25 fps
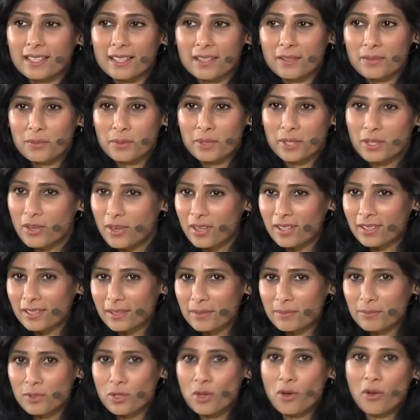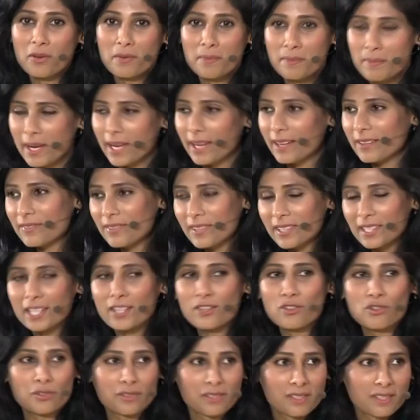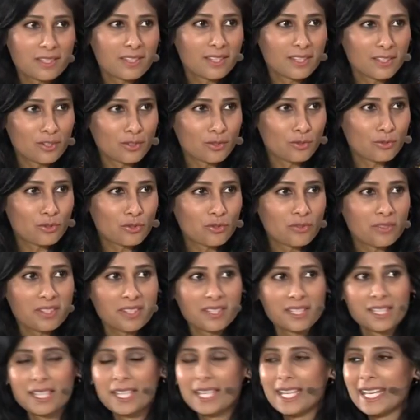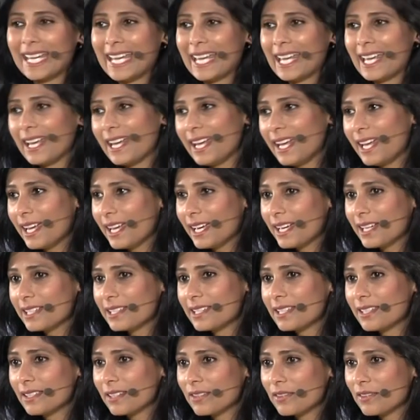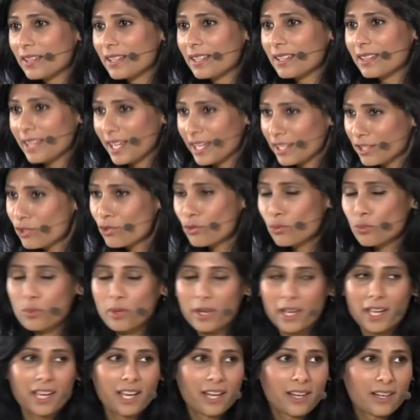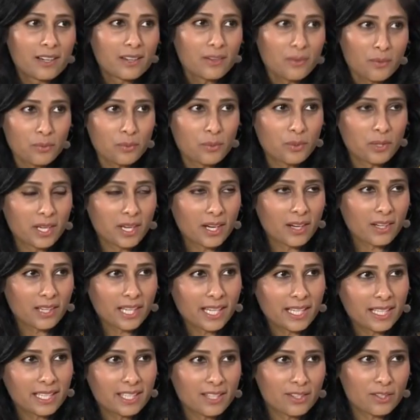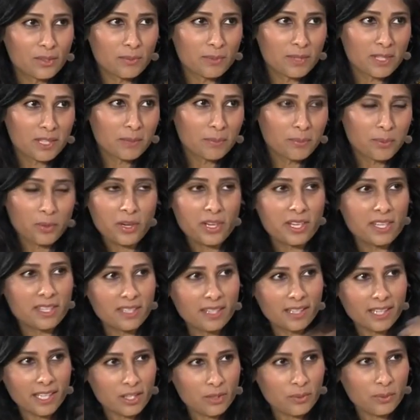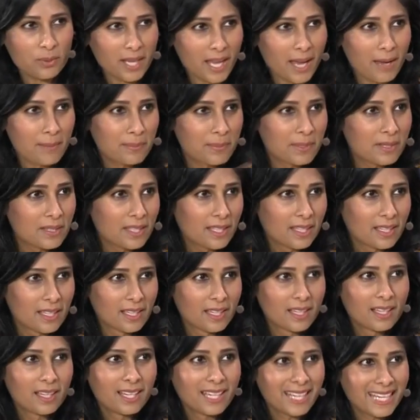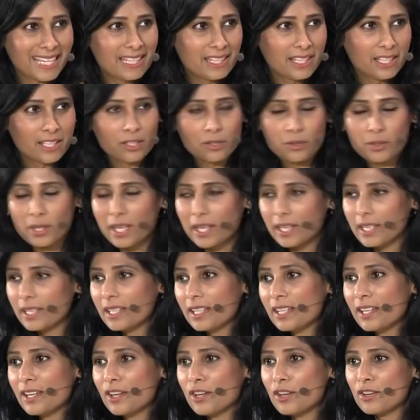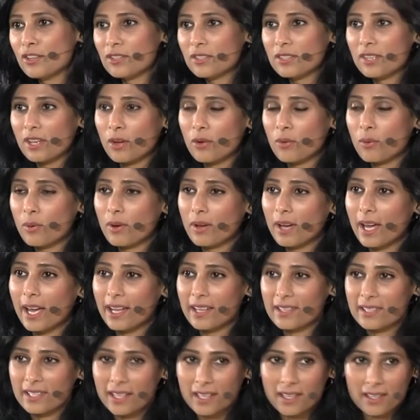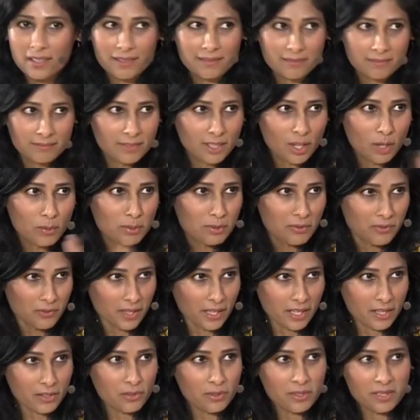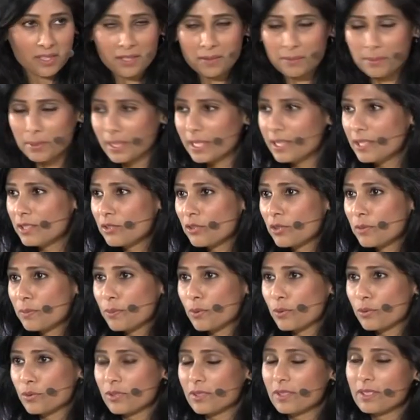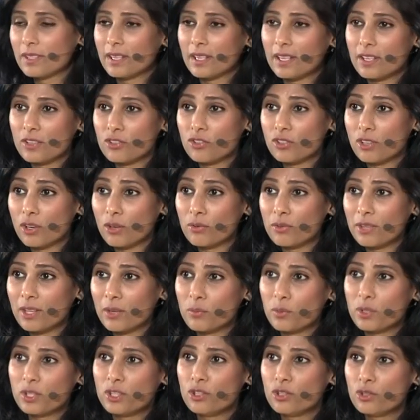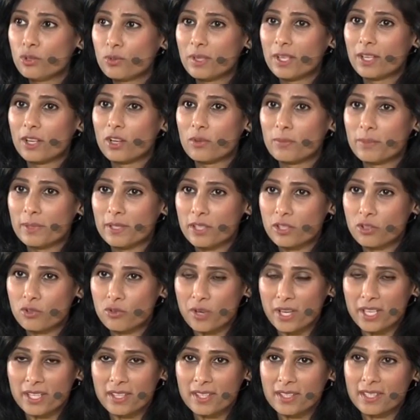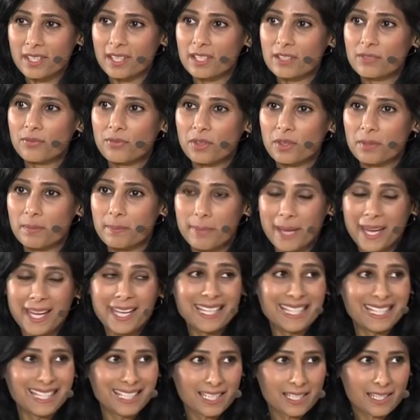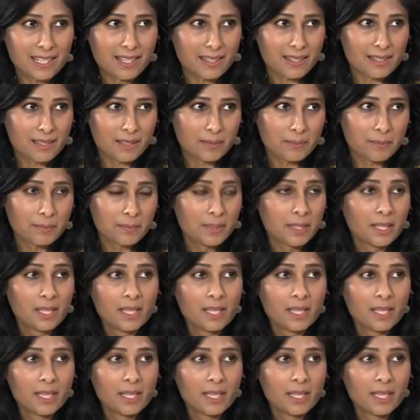We call them non-bank financial institutions. And that is where we are likely to be surprised. And that's what happened in the UK. So as our Global Financial Stability Report showed, that when you do a global stress test for the banking system,